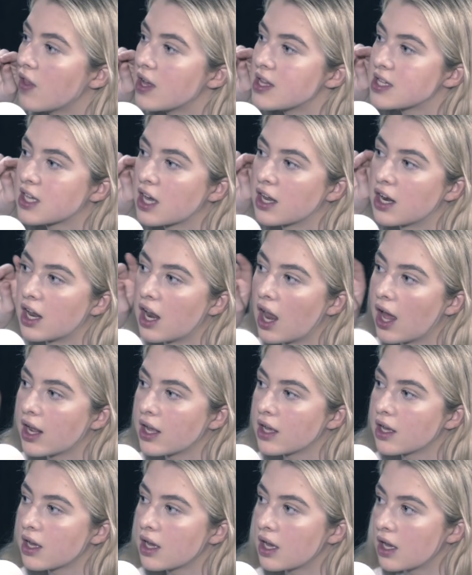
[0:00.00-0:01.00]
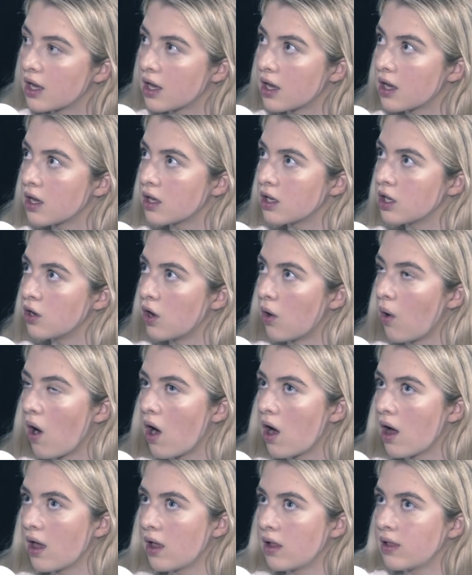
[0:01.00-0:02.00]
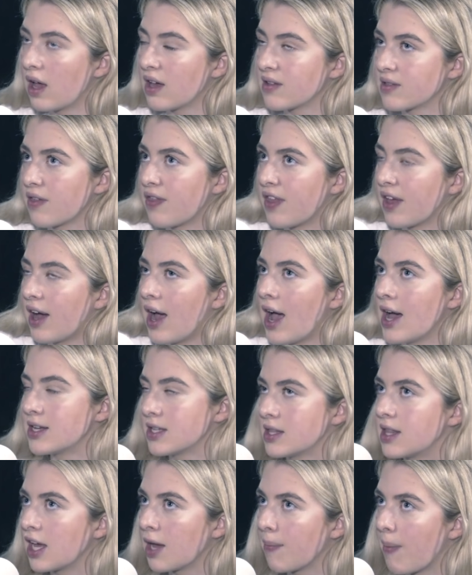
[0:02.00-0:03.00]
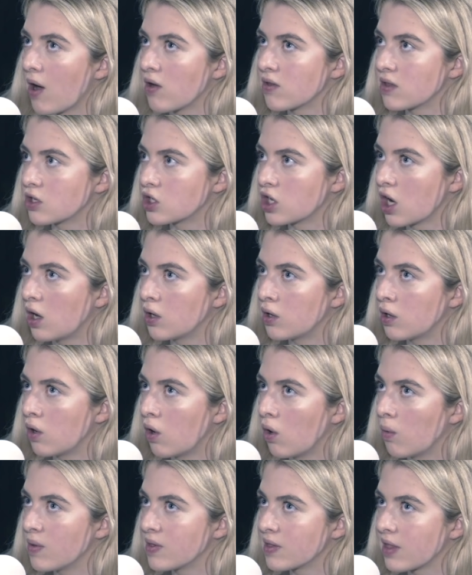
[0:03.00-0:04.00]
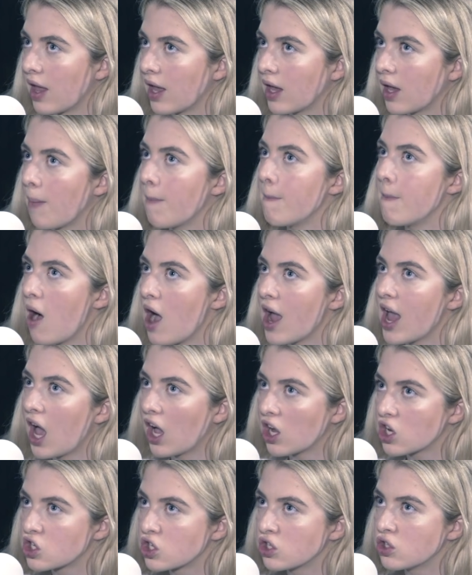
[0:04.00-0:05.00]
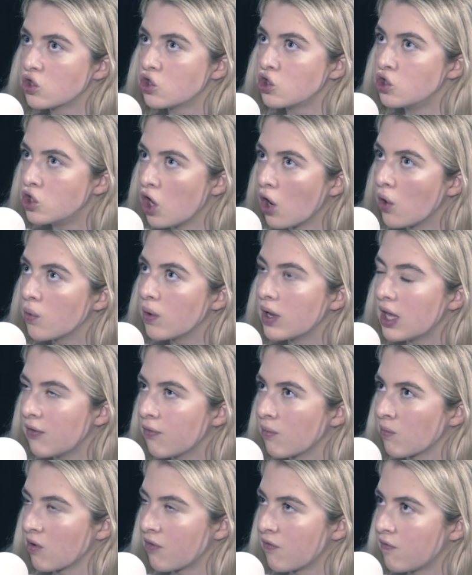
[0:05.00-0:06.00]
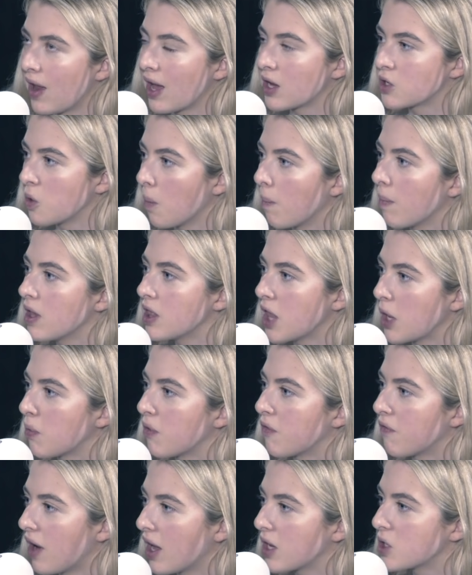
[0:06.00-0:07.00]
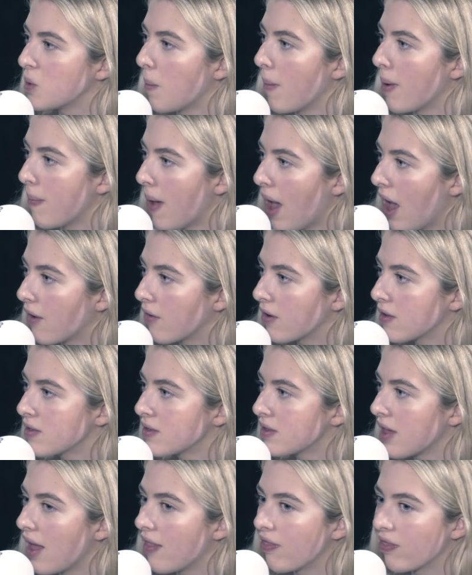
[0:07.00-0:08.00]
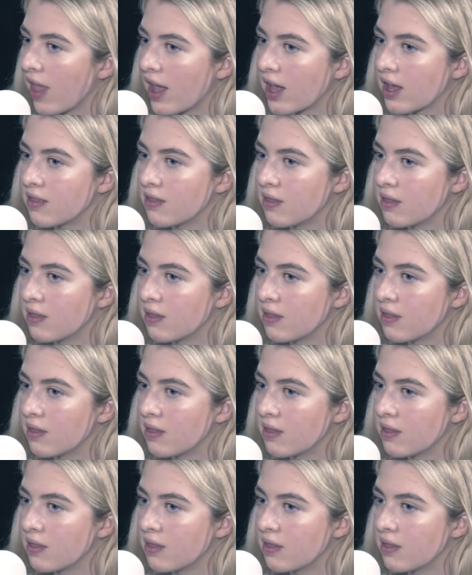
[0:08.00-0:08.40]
that's going to like, you know, that's the thing I had to think about as a child a lot was like my actions don't even reflect on me. They reflect on my parents and like